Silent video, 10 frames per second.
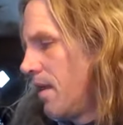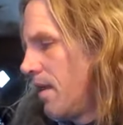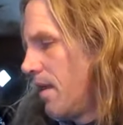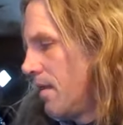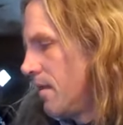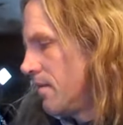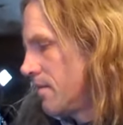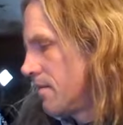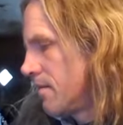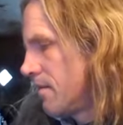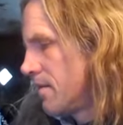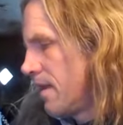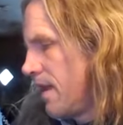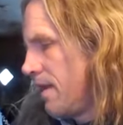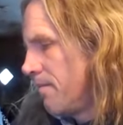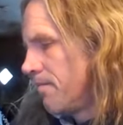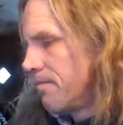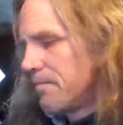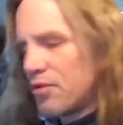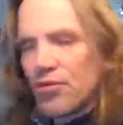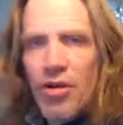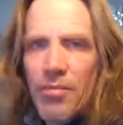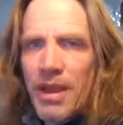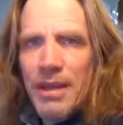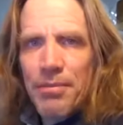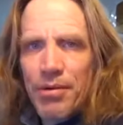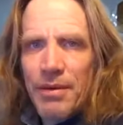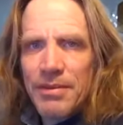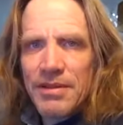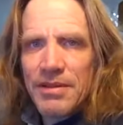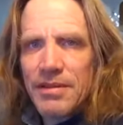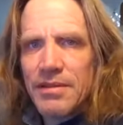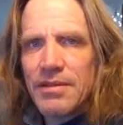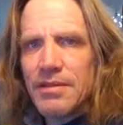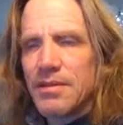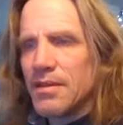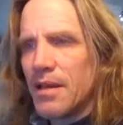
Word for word: And it's the same straw man premises,